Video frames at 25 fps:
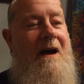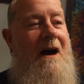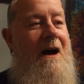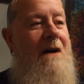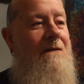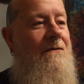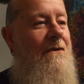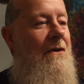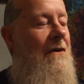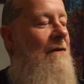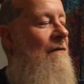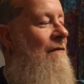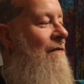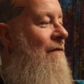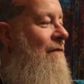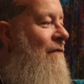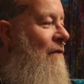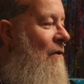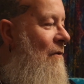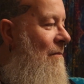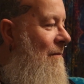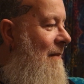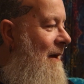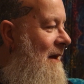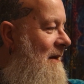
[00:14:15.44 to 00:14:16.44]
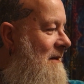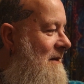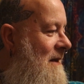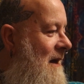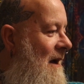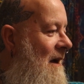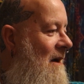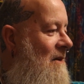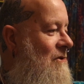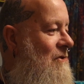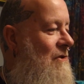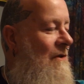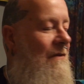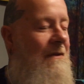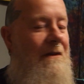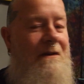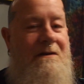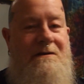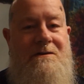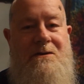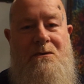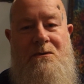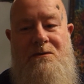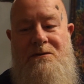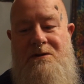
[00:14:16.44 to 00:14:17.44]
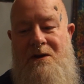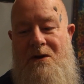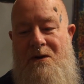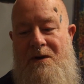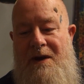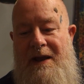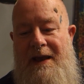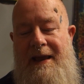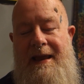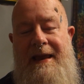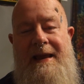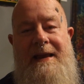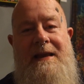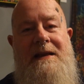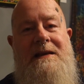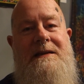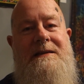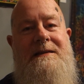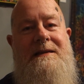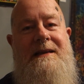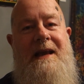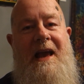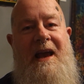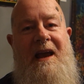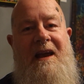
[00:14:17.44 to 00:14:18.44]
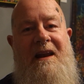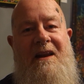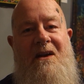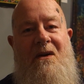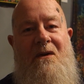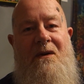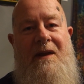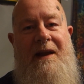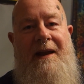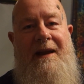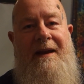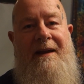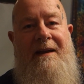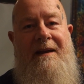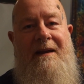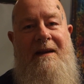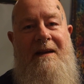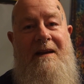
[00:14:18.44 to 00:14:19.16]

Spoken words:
I've got a foot massager that's also got a heat setting on it.